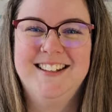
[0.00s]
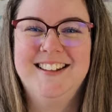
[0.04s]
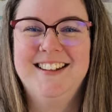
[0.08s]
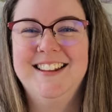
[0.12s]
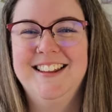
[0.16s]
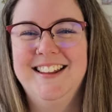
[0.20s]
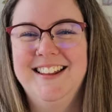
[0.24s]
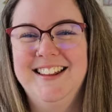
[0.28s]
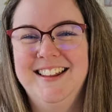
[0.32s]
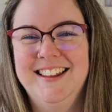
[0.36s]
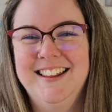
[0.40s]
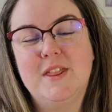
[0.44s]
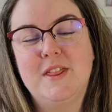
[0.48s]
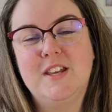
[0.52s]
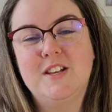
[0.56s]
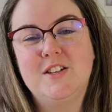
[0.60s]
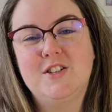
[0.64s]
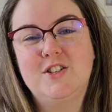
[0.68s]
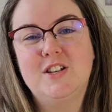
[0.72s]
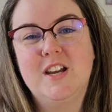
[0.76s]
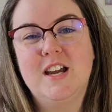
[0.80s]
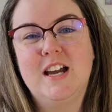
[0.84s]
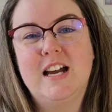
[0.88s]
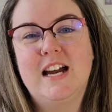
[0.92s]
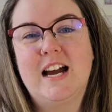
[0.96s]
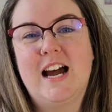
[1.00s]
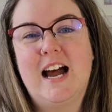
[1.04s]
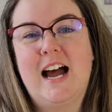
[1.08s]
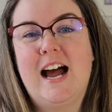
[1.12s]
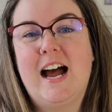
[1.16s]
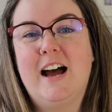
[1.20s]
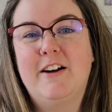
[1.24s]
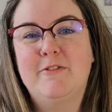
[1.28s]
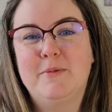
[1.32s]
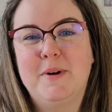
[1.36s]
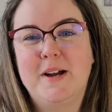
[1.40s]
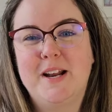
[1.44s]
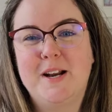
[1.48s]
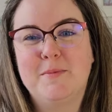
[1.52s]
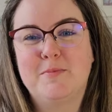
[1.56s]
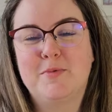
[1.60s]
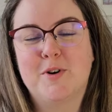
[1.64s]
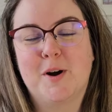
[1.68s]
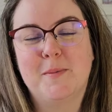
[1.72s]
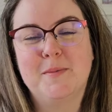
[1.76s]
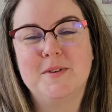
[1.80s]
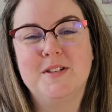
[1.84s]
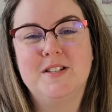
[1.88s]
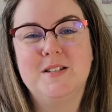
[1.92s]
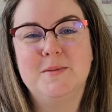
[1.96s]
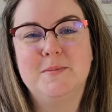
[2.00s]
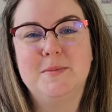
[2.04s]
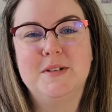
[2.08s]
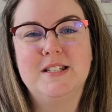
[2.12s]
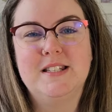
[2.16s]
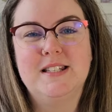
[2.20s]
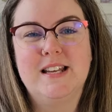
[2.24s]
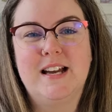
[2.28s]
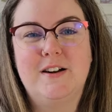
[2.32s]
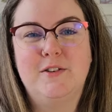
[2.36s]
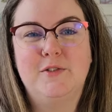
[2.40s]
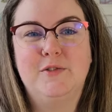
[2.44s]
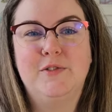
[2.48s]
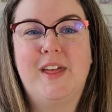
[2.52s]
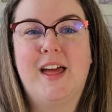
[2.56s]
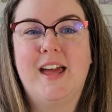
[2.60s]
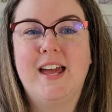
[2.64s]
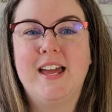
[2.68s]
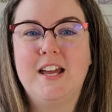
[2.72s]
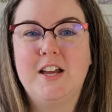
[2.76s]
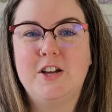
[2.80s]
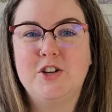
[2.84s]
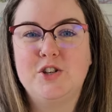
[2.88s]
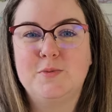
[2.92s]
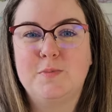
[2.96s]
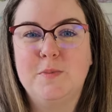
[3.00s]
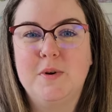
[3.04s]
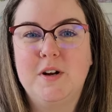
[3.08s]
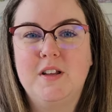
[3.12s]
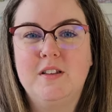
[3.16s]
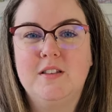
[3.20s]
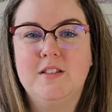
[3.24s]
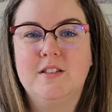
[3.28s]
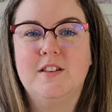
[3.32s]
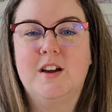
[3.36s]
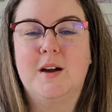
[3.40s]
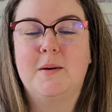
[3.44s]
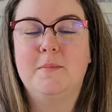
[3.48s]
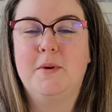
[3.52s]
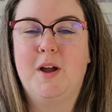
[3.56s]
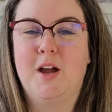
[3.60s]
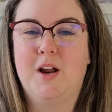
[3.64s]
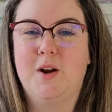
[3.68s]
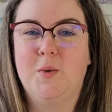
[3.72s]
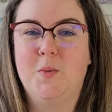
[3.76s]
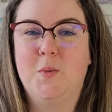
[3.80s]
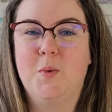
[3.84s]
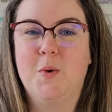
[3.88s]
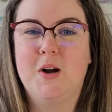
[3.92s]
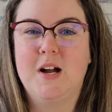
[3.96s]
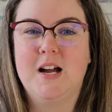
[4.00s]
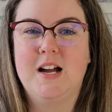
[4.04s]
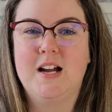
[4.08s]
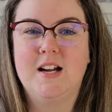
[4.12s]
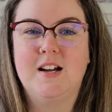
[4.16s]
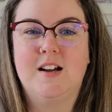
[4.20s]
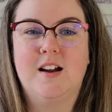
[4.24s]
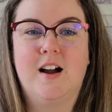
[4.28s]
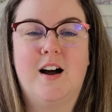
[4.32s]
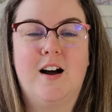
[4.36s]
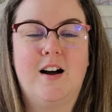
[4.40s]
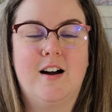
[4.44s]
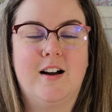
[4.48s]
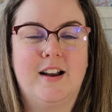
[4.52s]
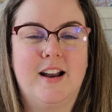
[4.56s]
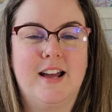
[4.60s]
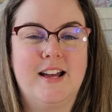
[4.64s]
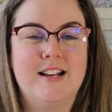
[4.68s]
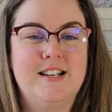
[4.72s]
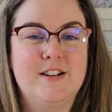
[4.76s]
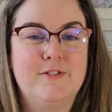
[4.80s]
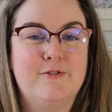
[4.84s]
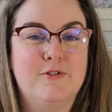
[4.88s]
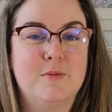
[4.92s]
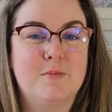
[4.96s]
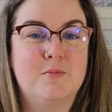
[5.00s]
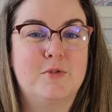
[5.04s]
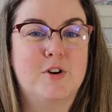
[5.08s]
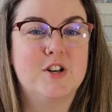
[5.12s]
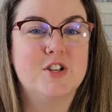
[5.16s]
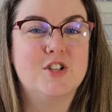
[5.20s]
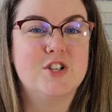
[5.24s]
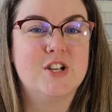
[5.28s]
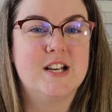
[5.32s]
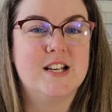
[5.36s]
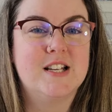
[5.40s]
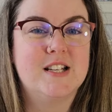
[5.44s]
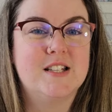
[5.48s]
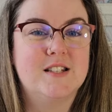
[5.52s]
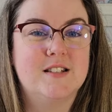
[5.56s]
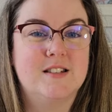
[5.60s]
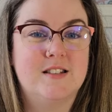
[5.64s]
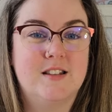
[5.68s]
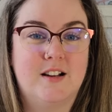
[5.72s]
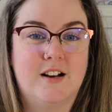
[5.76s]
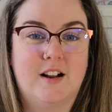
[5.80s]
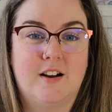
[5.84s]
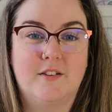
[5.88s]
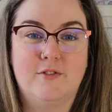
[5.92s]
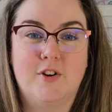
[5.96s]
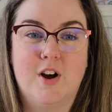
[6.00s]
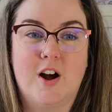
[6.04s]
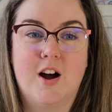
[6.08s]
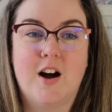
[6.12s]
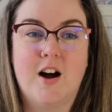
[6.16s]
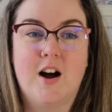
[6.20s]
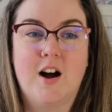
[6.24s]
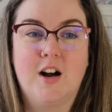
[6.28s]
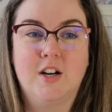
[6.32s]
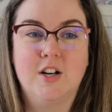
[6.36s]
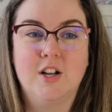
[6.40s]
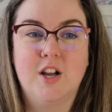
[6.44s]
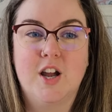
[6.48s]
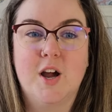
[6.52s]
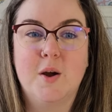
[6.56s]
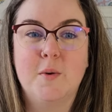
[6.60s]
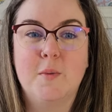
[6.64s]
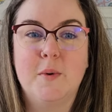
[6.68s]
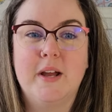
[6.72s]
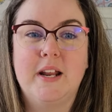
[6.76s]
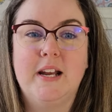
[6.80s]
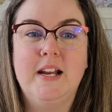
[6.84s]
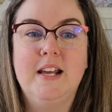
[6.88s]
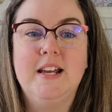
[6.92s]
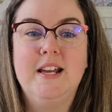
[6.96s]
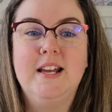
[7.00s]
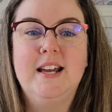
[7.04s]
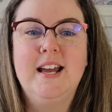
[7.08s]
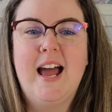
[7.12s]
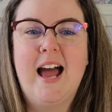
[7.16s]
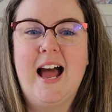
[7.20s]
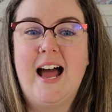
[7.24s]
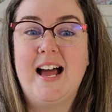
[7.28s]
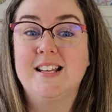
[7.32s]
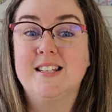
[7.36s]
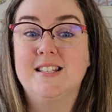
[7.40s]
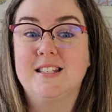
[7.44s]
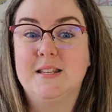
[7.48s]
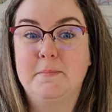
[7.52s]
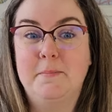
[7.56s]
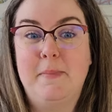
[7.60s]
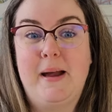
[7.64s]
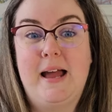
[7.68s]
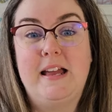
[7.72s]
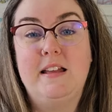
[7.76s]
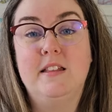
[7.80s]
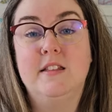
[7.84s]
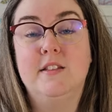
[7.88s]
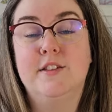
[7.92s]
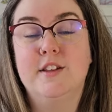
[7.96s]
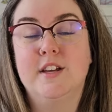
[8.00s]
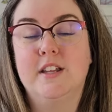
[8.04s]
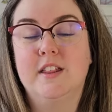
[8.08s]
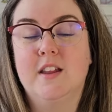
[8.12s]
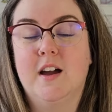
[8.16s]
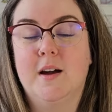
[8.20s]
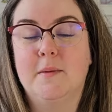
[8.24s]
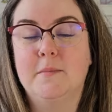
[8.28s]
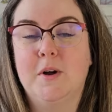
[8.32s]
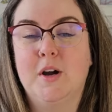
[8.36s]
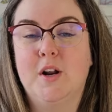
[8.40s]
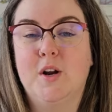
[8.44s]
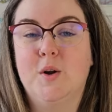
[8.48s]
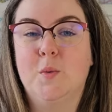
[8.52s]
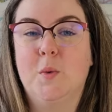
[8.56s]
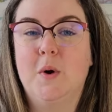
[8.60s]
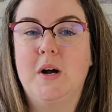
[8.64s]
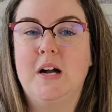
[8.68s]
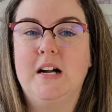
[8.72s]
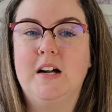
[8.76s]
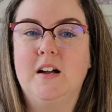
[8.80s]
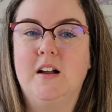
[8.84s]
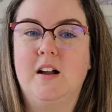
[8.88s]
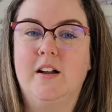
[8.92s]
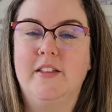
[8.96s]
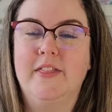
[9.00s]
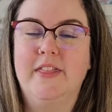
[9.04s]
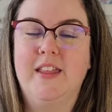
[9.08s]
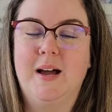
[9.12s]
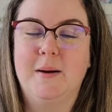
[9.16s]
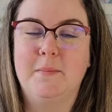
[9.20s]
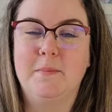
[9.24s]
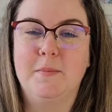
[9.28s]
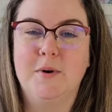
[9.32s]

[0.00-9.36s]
This year I have made a promise to myself that each month I'm going to work on a different project that I've got ongoing as the main thing that I'm going to work on that